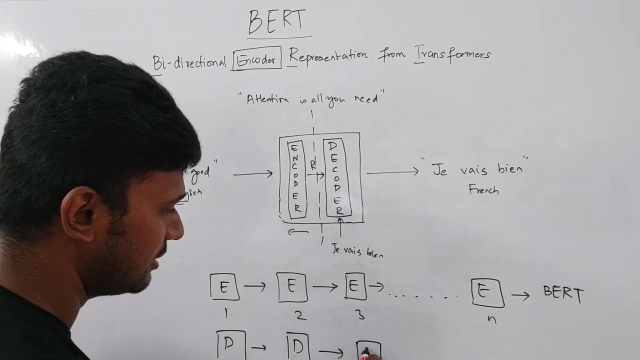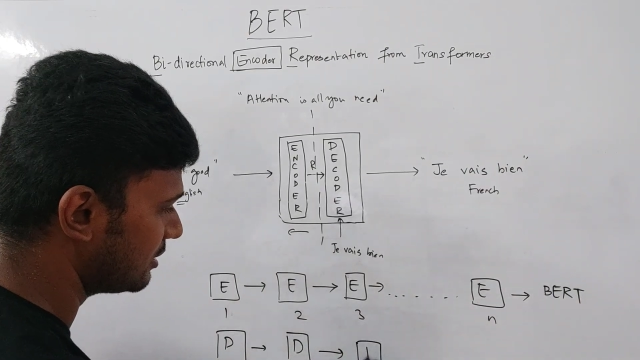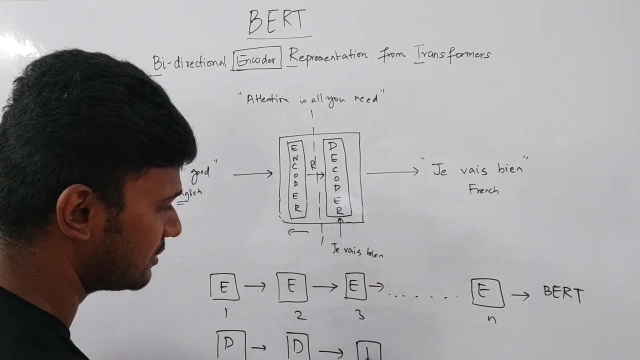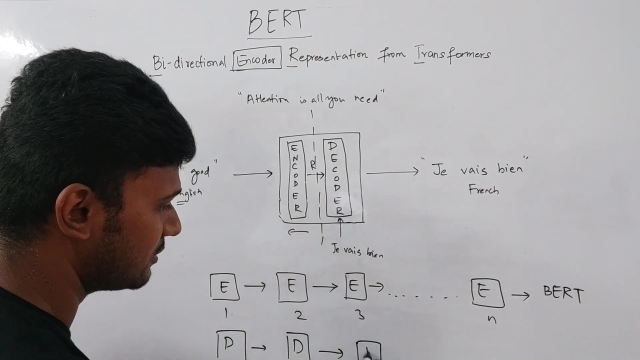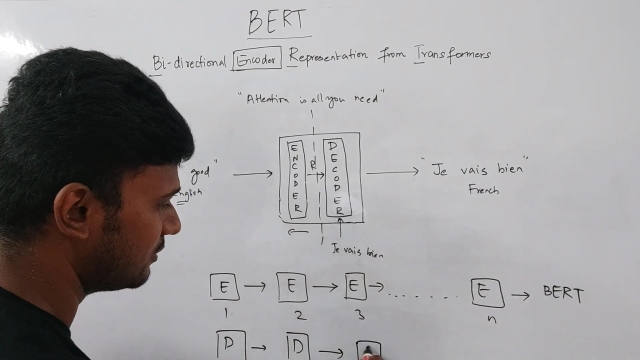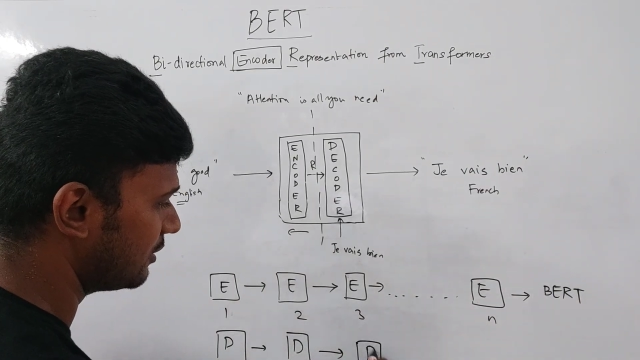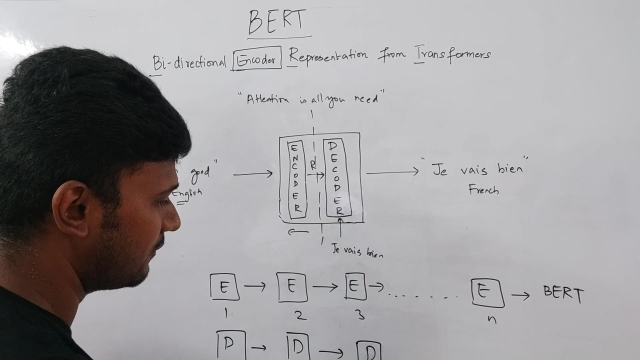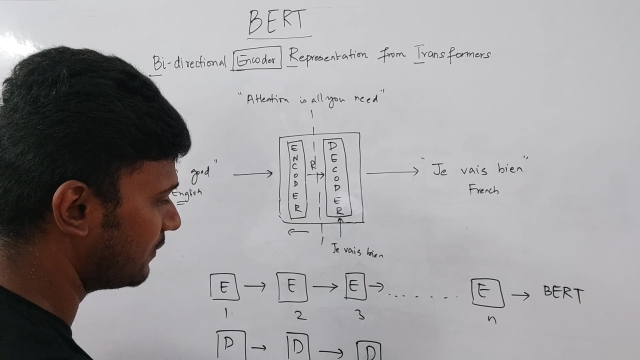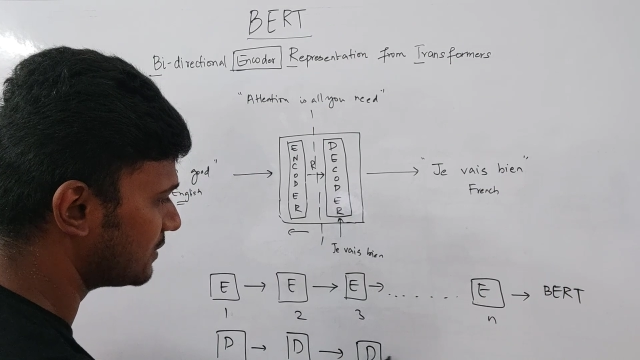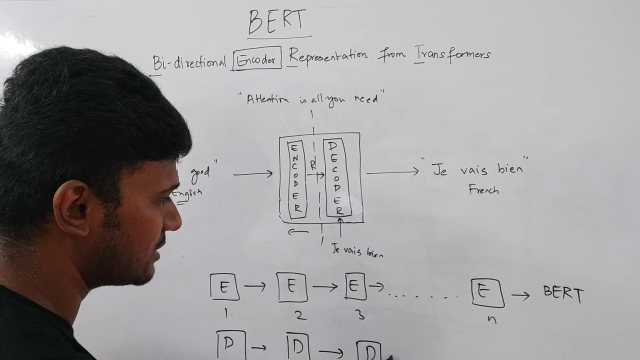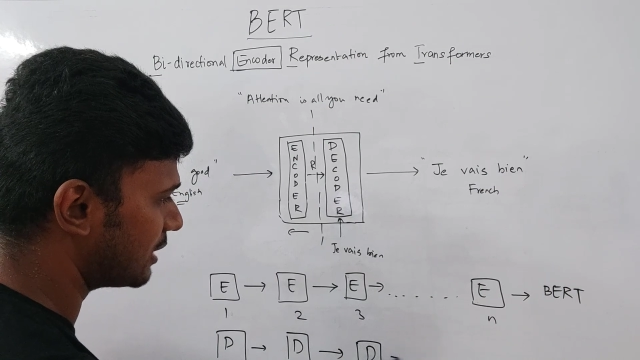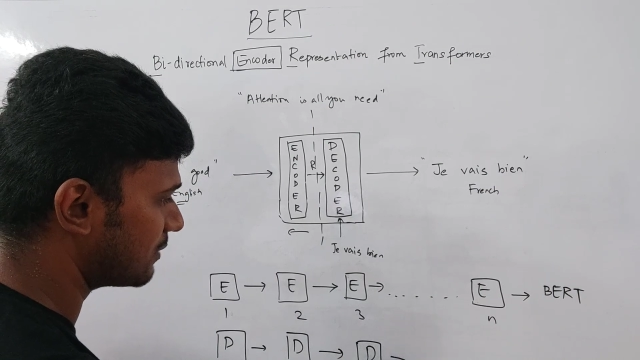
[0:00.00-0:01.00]
So if
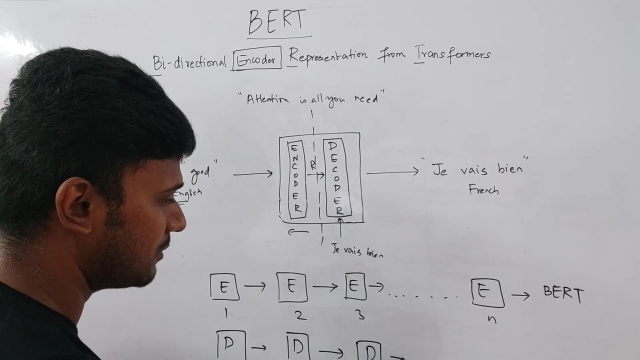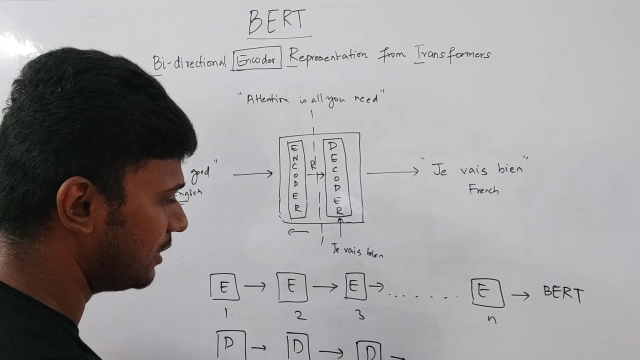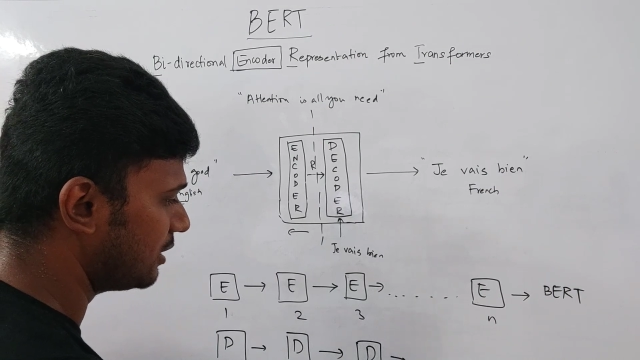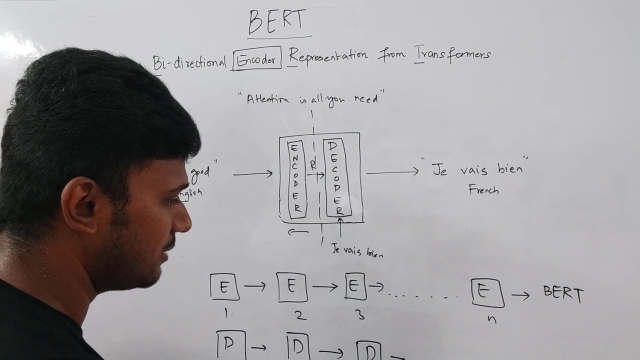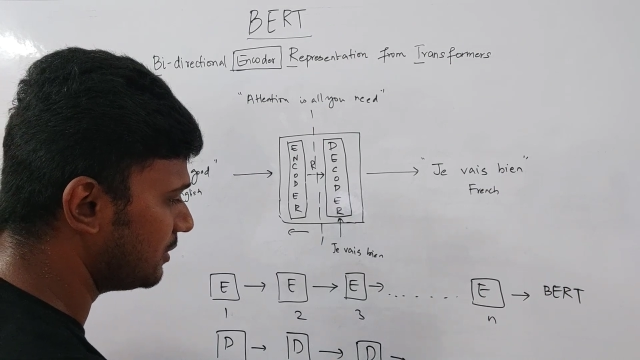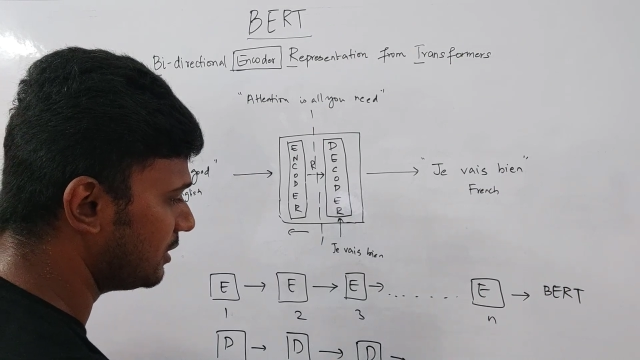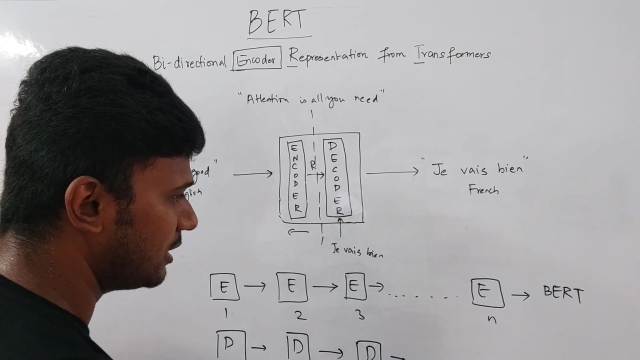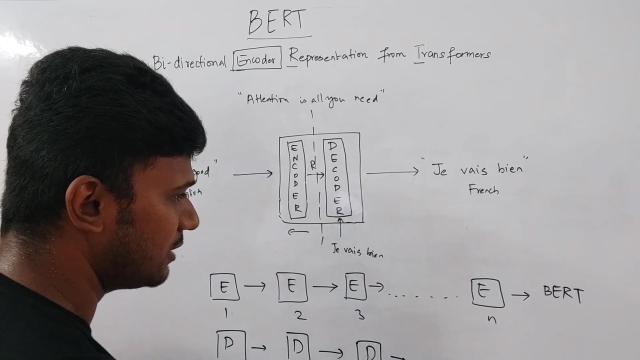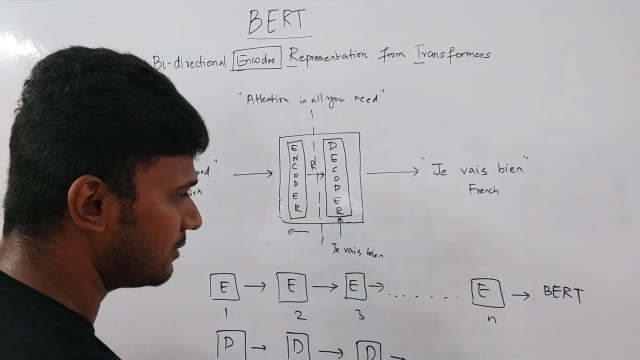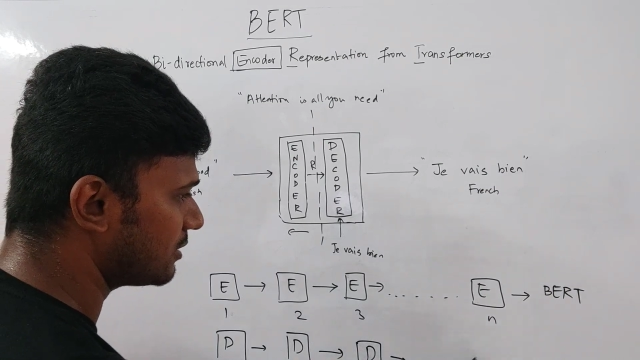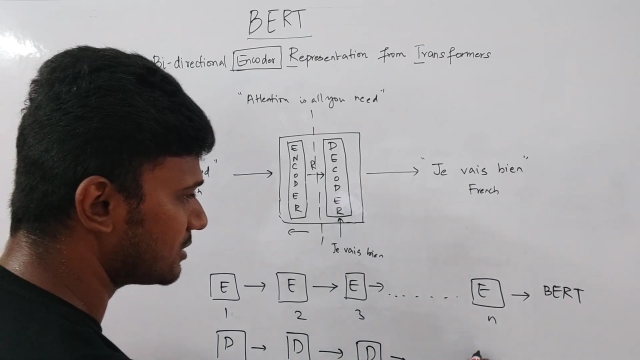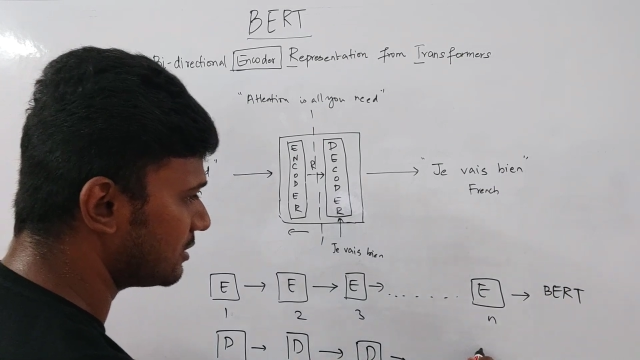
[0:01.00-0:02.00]
we stack multiple
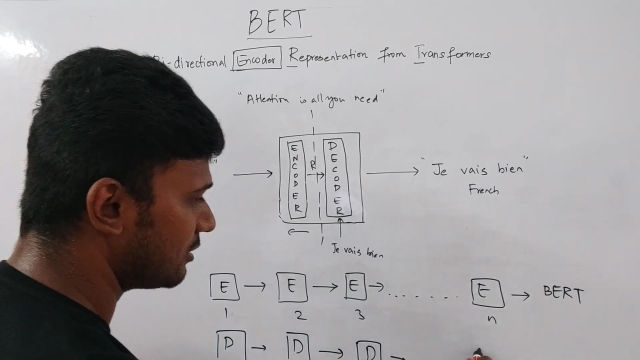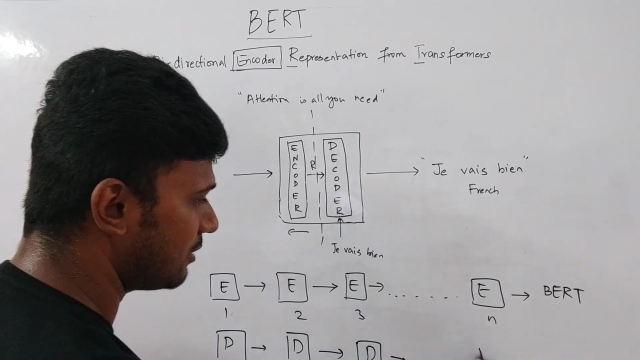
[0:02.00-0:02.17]
decoders on